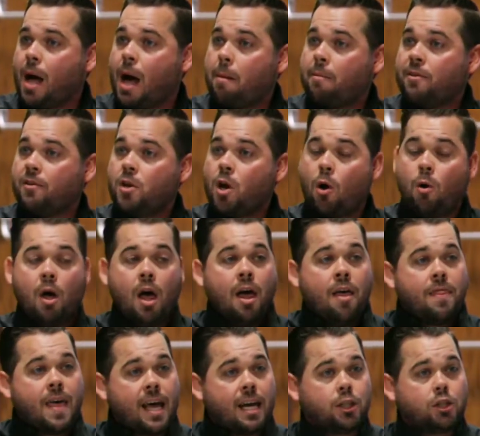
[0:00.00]
How many of you know
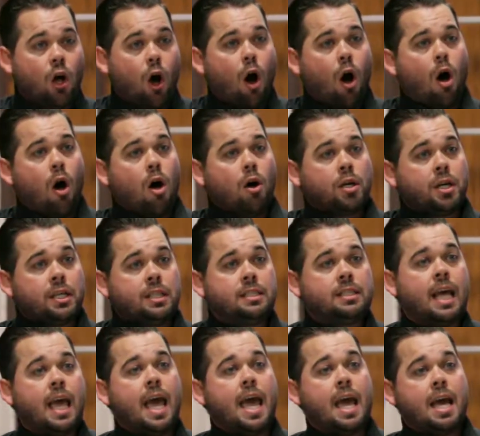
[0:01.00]
that is all
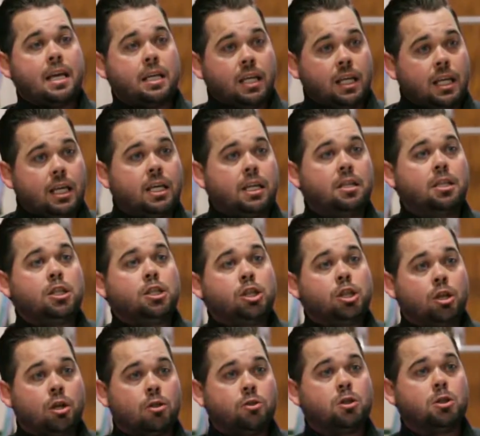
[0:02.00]
contained in the
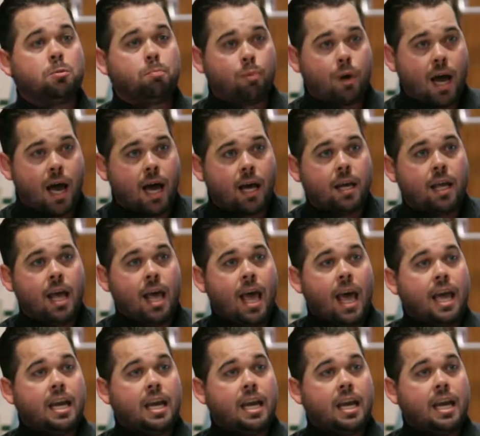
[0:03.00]
children's bread,